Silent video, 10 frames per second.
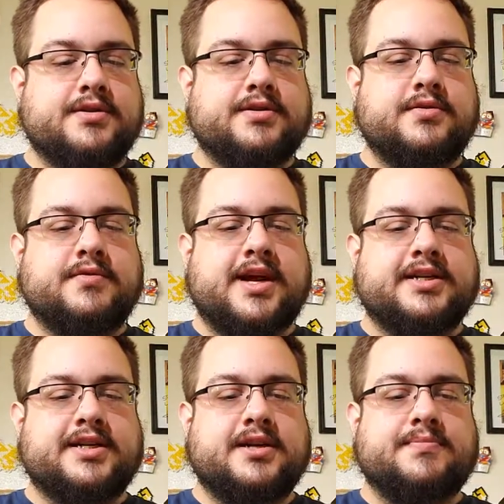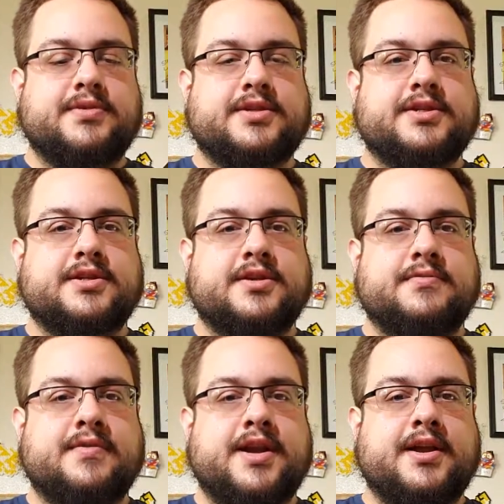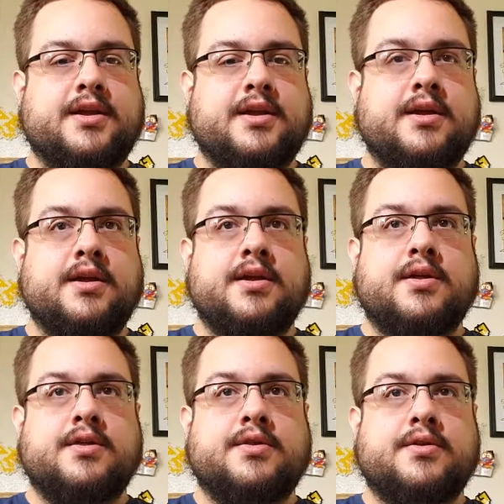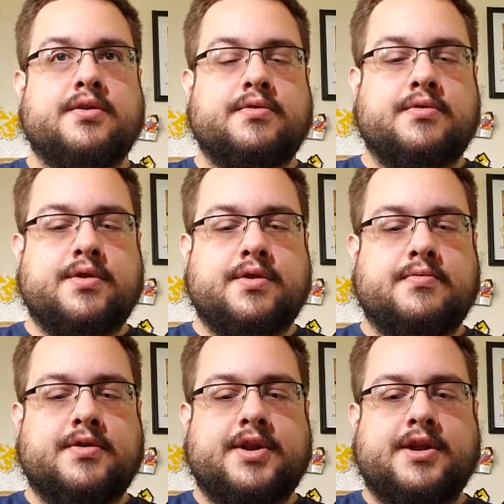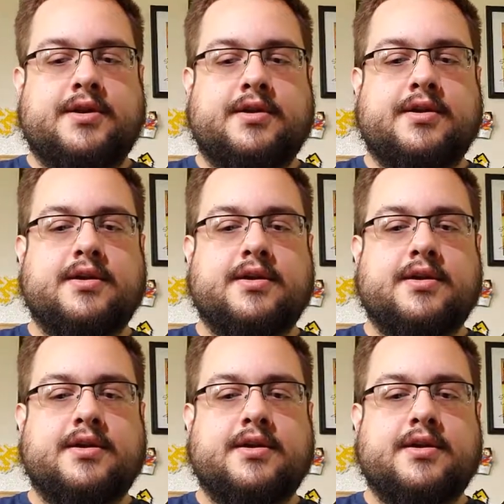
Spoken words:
So we're actually going to push the ring through the wood here